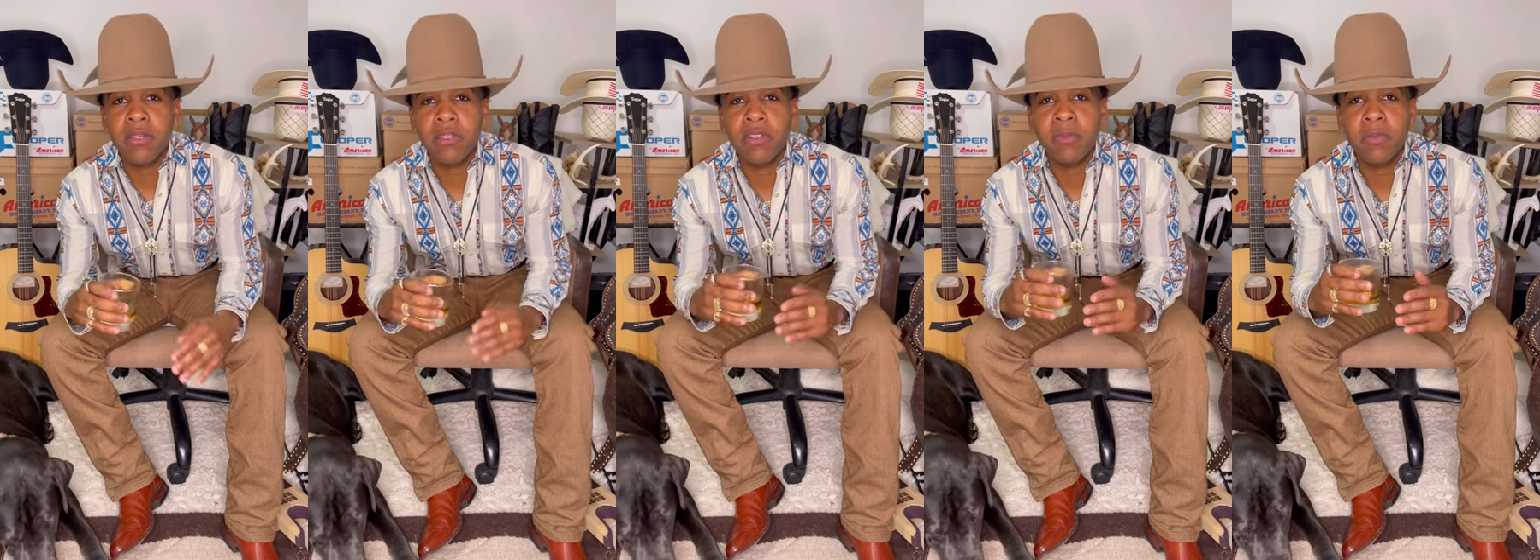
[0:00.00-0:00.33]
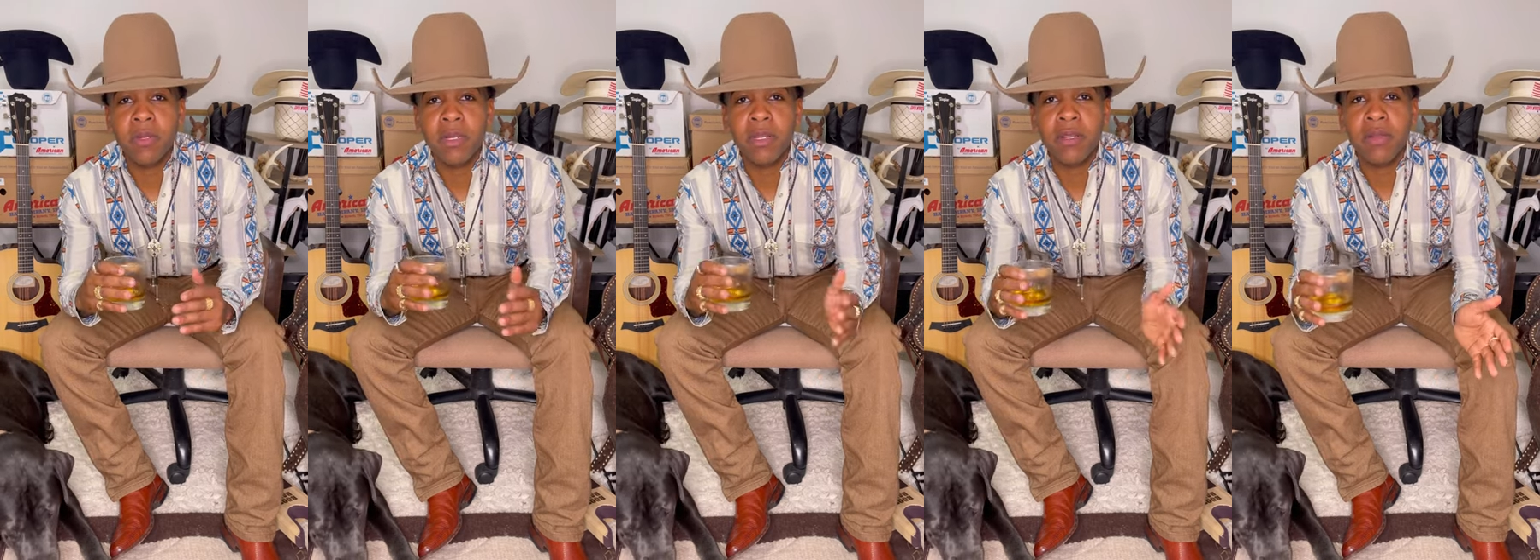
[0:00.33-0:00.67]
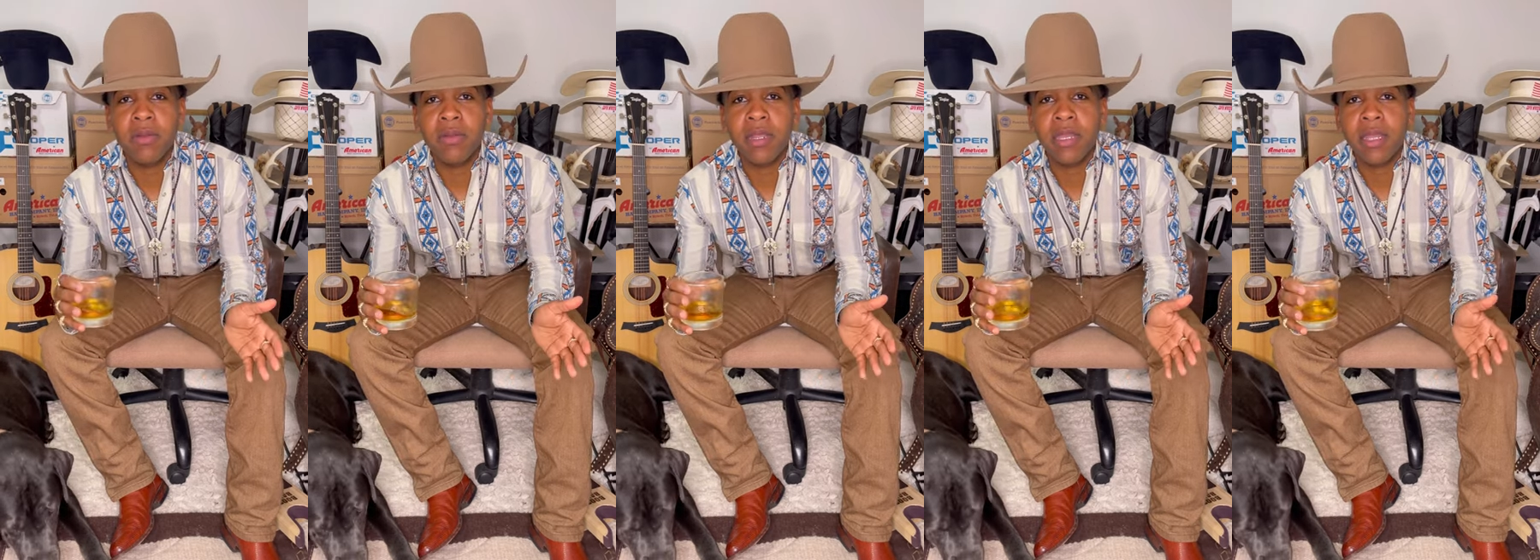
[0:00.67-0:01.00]
just put in
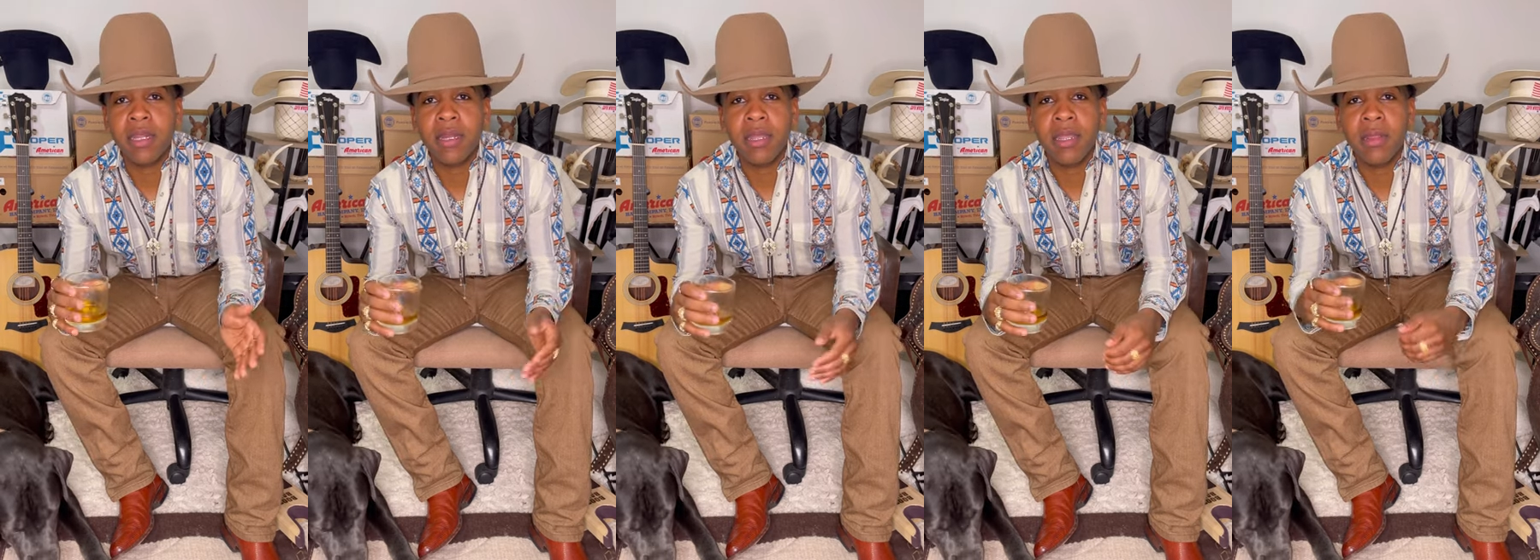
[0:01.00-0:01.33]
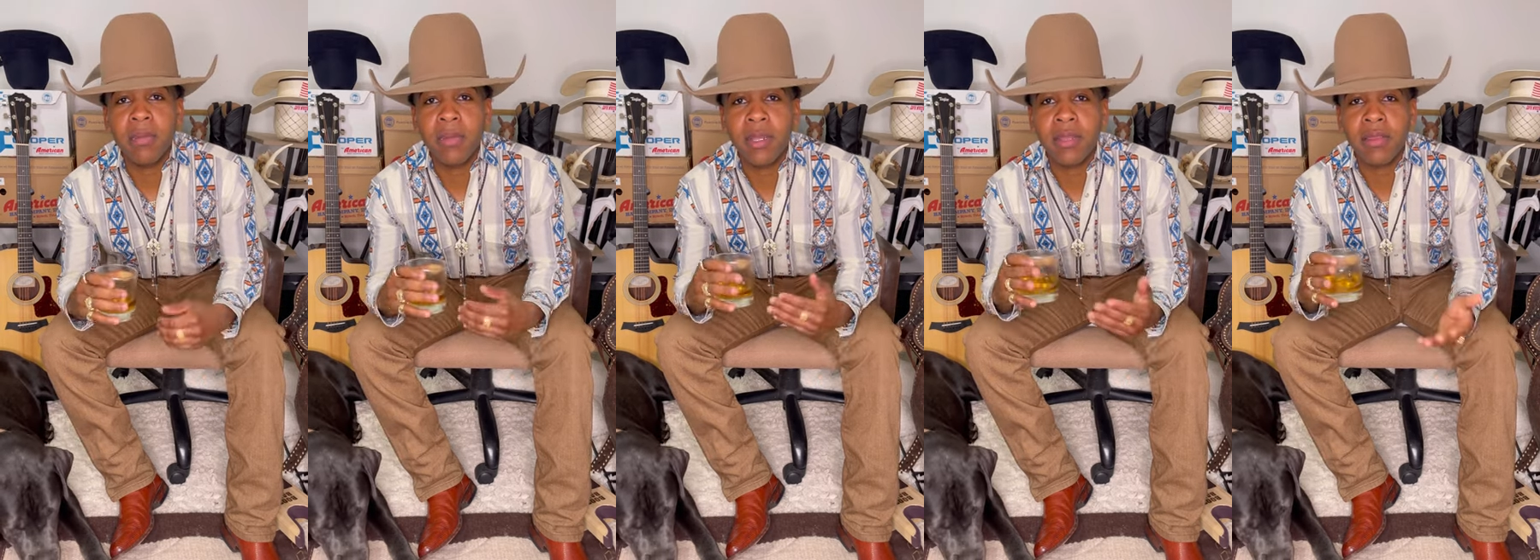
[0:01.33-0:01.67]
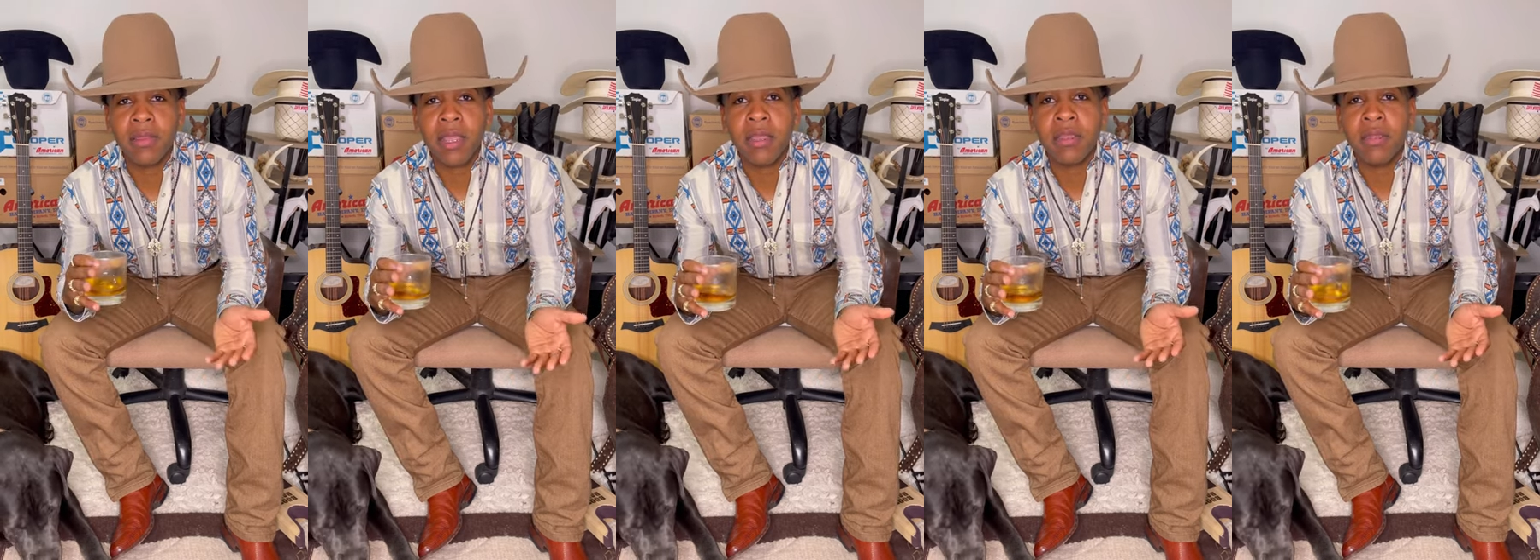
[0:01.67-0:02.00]
gold nugget and pick a
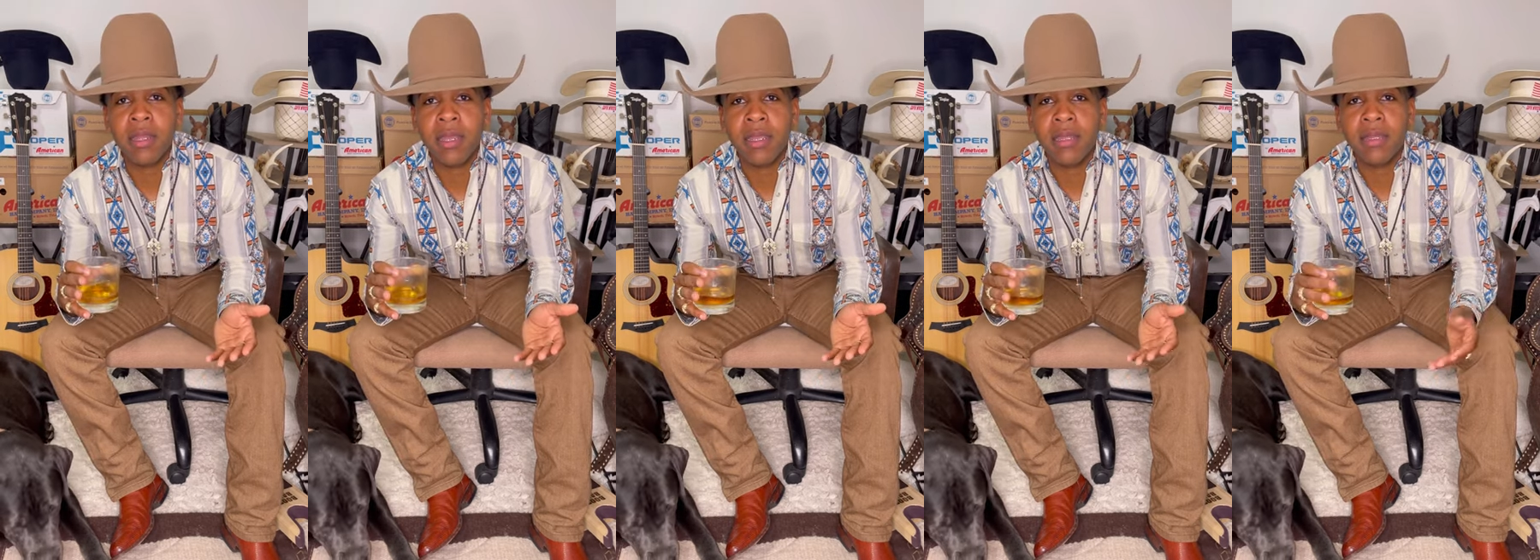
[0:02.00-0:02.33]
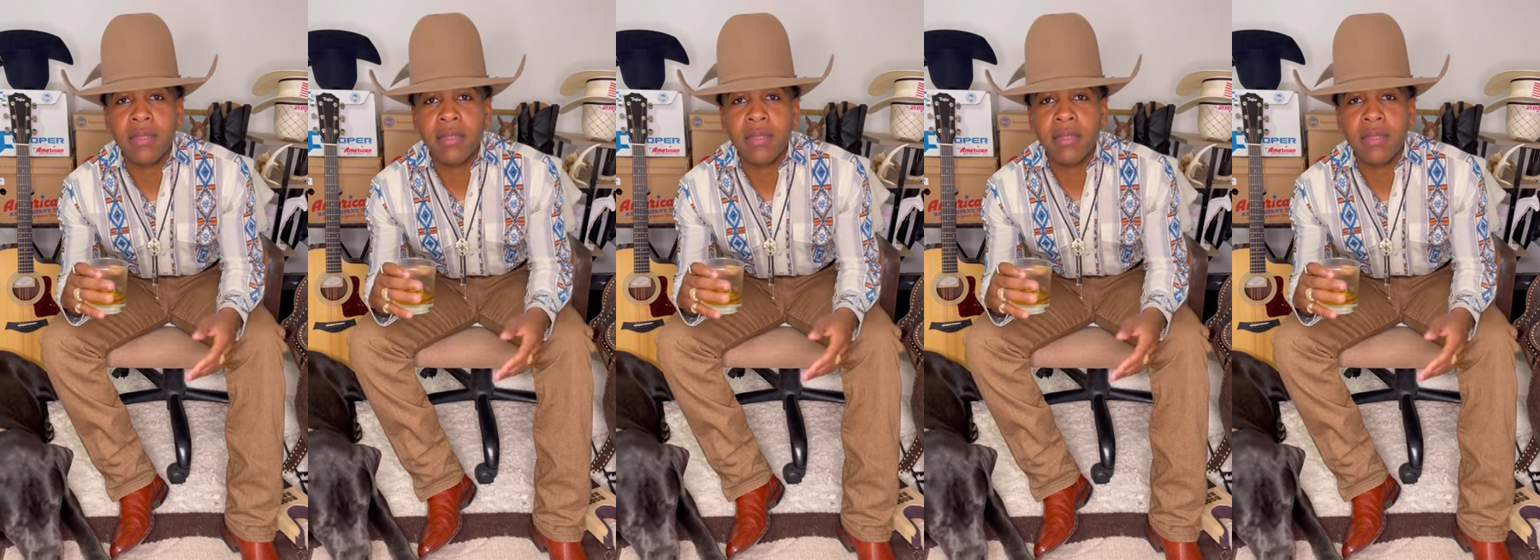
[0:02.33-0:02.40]
style you like.